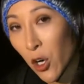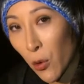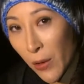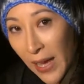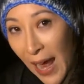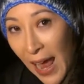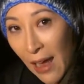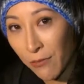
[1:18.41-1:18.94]

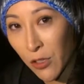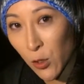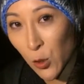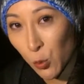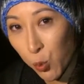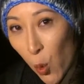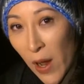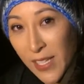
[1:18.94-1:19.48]
going to have
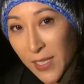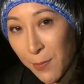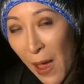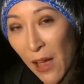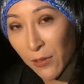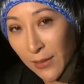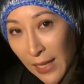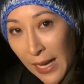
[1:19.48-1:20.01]
those
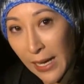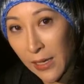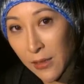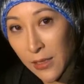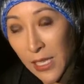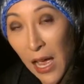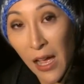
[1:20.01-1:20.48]
westbound lanes